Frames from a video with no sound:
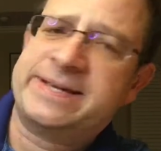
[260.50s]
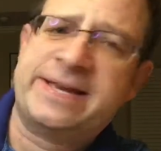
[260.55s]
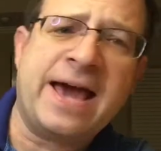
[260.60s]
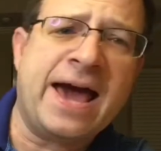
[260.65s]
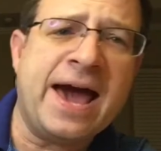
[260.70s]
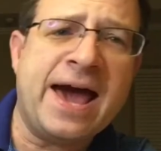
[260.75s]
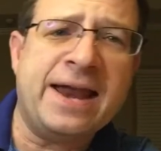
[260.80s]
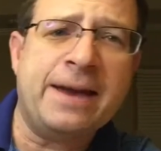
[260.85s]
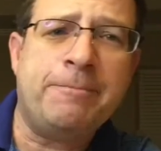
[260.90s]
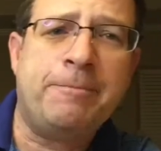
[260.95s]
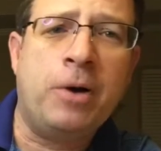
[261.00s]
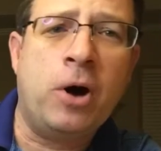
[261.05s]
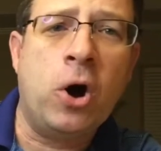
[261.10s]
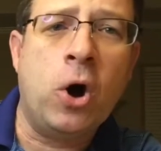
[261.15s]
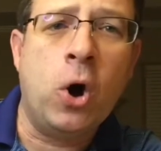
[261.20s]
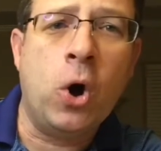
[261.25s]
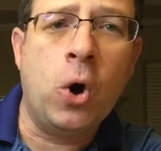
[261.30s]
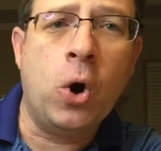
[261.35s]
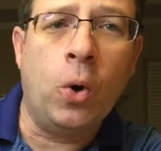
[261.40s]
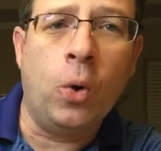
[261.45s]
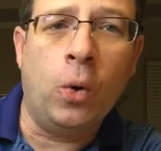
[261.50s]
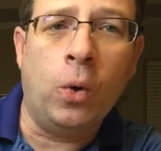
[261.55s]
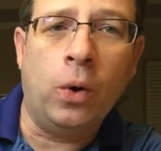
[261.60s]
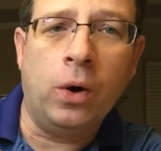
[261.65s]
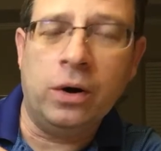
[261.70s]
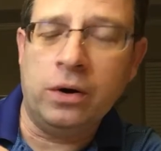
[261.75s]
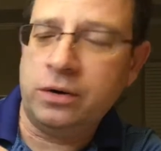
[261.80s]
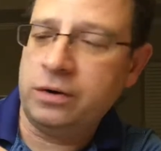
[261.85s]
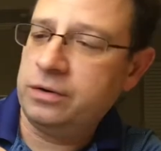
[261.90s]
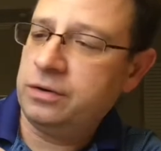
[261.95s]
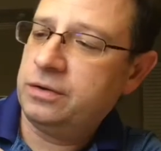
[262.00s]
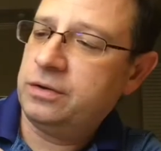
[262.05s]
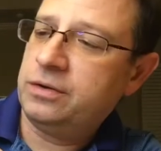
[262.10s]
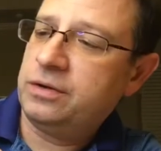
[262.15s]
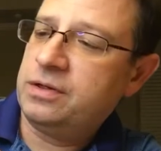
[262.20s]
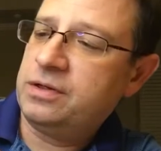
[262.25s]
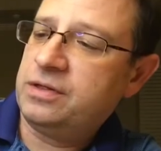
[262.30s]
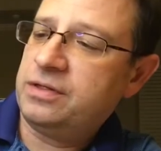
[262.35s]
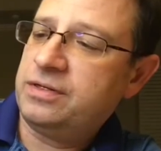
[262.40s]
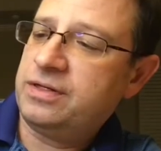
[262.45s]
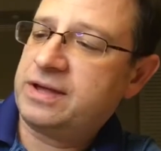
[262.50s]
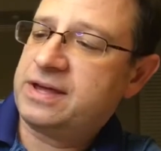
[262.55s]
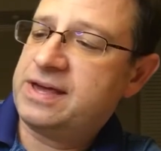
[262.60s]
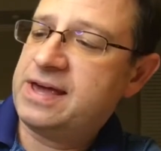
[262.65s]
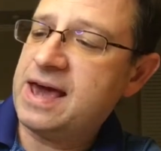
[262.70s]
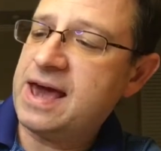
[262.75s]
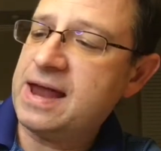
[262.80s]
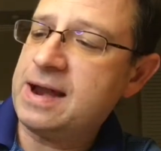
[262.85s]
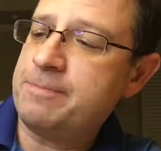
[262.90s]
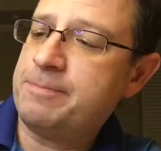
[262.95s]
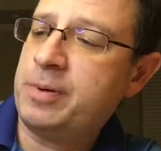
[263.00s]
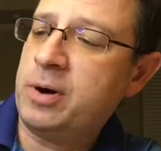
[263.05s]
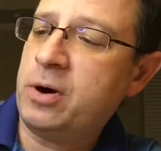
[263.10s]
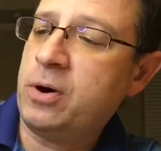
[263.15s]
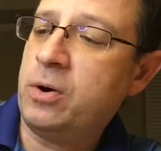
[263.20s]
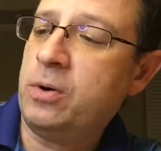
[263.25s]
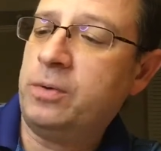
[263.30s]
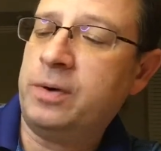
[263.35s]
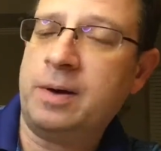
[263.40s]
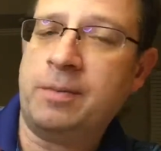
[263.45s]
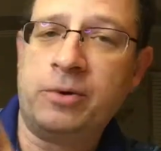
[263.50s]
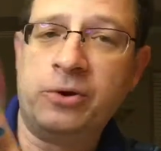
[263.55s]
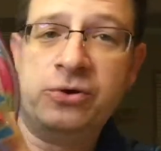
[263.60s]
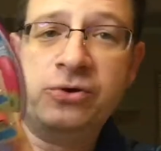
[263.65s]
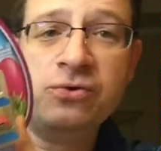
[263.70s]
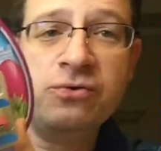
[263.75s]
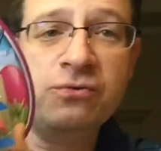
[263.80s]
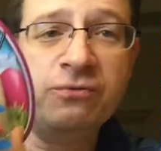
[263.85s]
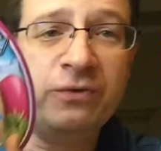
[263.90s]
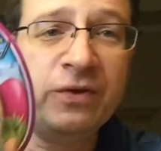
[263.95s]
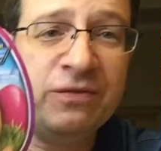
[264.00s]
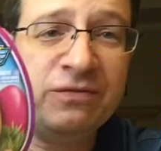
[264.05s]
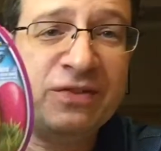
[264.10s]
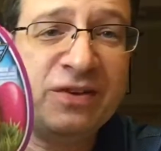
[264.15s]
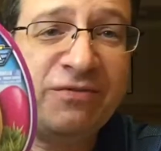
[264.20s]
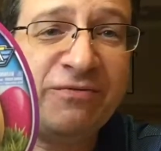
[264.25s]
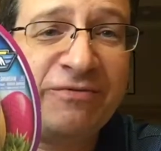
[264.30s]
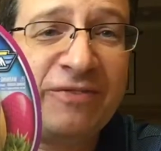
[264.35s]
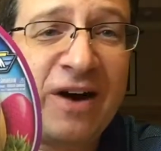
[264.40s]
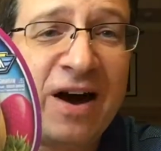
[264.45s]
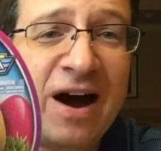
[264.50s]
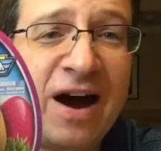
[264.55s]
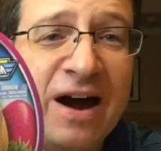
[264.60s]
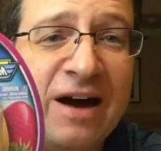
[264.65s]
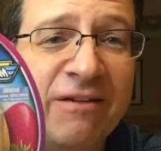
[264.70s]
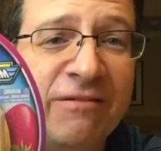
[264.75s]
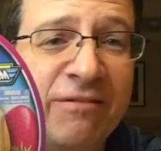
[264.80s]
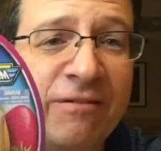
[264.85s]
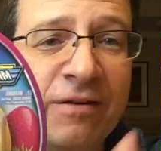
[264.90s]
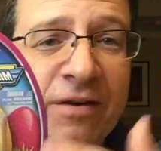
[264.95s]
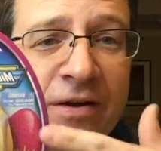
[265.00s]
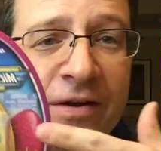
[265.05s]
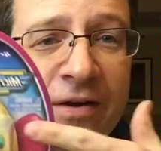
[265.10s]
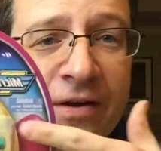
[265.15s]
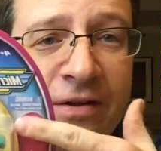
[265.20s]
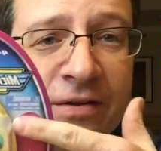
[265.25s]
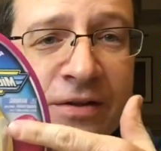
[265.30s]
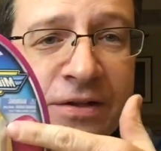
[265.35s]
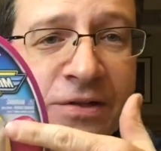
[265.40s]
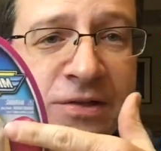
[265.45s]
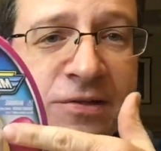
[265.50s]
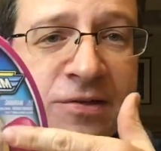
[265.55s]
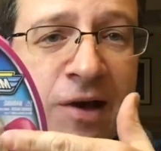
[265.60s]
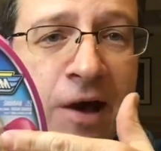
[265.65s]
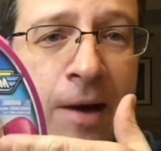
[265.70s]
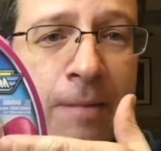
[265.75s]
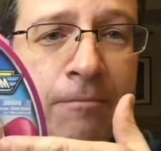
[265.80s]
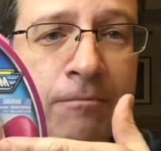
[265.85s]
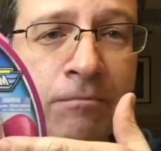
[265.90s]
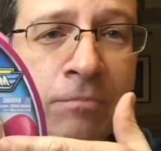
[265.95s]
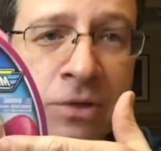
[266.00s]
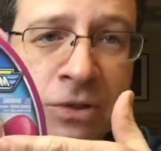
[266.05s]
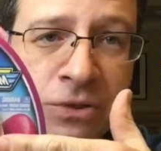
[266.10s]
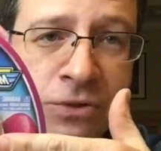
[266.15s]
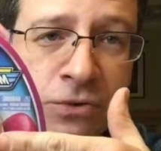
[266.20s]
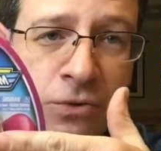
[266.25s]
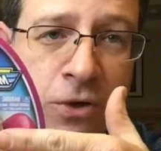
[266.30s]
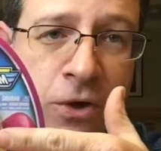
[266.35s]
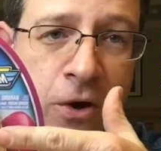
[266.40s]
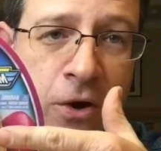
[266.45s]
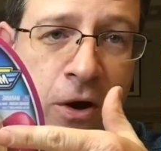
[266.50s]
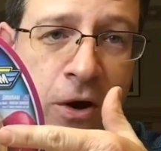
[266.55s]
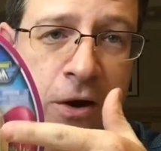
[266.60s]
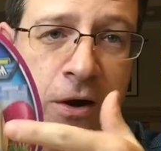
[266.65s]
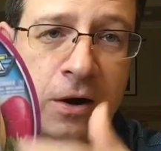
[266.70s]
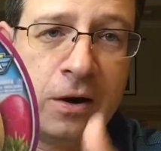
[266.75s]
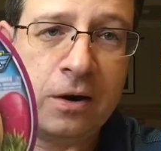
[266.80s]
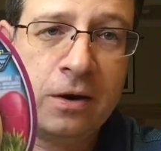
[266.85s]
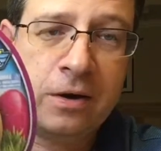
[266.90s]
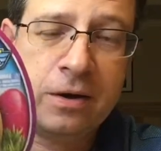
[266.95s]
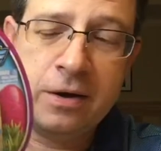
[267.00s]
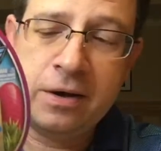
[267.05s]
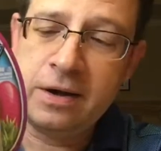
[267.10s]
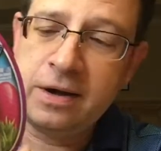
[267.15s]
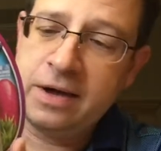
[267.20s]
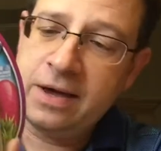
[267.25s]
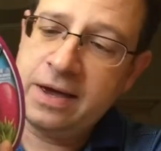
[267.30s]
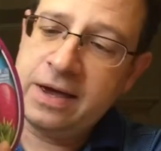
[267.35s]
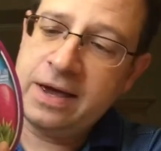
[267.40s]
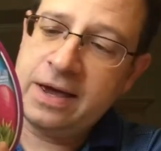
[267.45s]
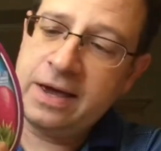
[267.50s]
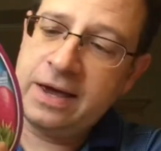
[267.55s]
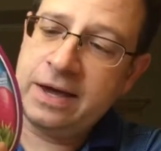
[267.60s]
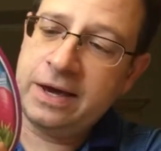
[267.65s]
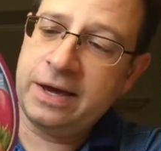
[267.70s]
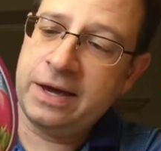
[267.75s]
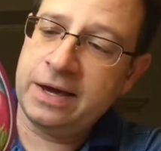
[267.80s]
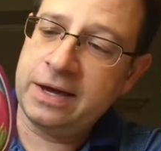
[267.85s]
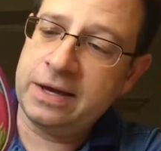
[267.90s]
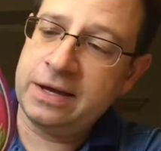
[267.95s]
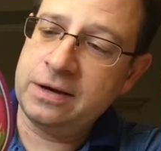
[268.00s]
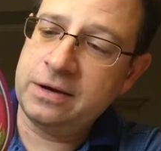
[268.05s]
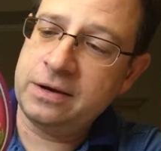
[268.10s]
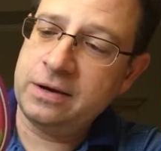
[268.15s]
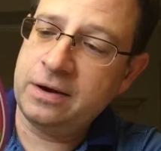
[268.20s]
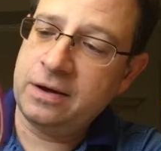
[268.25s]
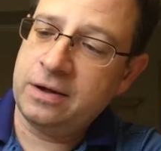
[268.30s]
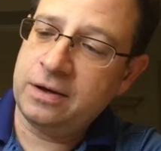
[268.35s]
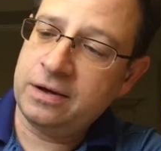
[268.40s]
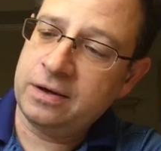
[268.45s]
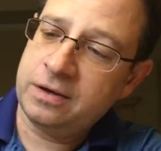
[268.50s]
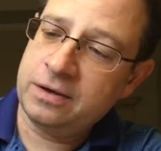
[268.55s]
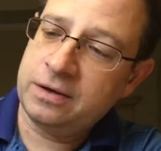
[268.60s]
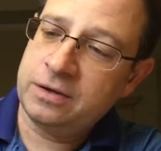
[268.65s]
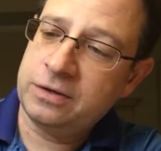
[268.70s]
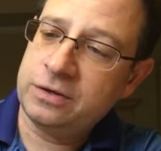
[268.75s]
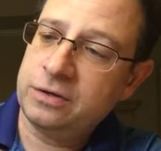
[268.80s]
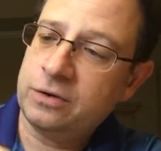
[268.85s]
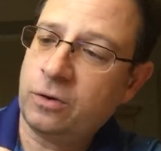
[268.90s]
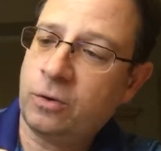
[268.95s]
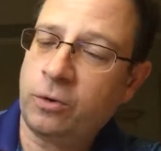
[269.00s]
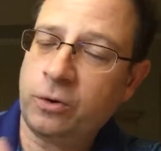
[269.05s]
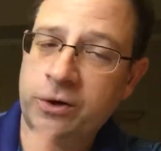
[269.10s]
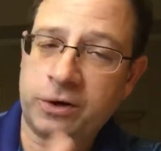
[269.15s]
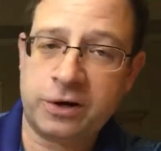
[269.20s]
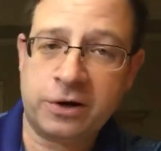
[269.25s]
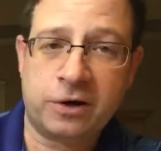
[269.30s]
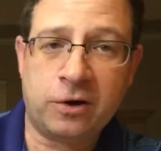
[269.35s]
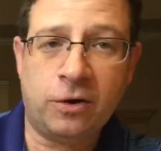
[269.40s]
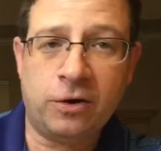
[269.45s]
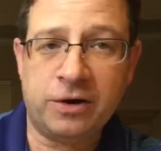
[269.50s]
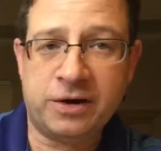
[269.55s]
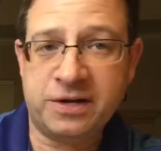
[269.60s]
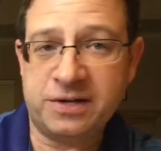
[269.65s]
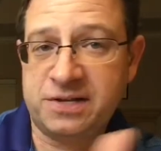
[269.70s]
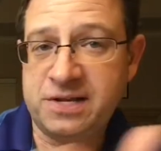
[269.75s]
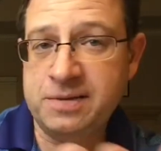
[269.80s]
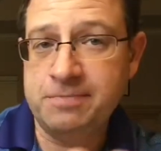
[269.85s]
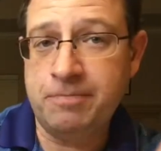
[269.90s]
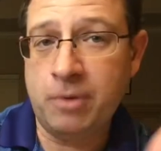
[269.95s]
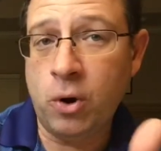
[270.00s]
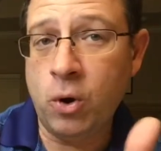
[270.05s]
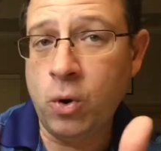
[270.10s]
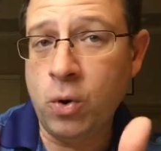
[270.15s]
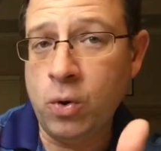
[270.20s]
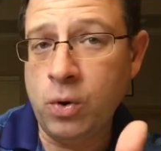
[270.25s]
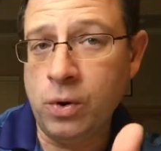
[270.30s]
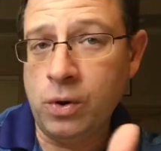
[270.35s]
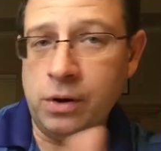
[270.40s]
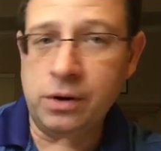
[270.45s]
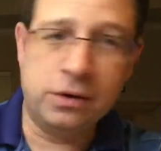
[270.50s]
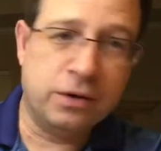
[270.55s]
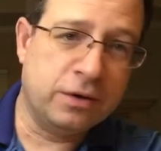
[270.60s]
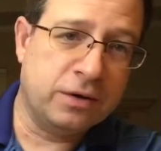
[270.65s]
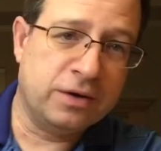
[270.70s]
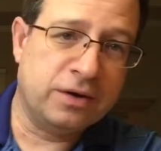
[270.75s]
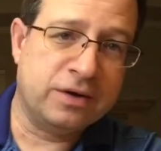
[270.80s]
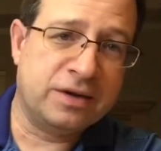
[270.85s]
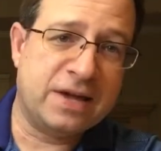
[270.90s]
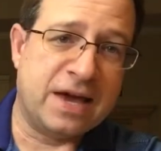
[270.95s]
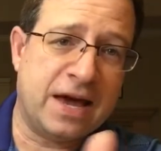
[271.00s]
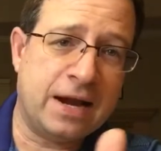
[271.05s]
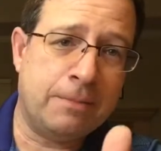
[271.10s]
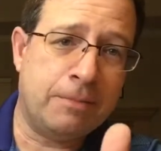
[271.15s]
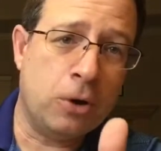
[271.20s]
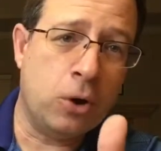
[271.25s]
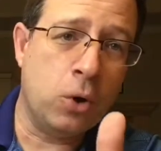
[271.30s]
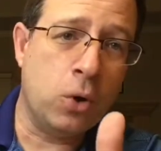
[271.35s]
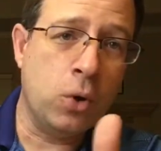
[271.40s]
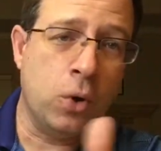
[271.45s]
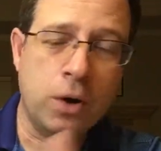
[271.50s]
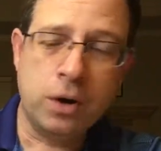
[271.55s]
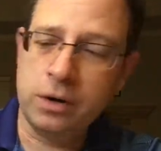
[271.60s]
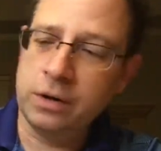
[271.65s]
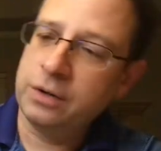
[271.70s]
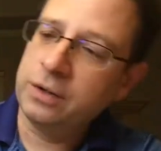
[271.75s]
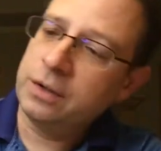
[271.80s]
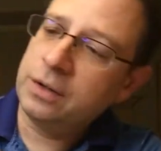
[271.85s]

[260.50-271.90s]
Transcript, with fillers: Catapo, the Catapo number 255 this top muscle car. And, or if you call it Katipo, Katipo.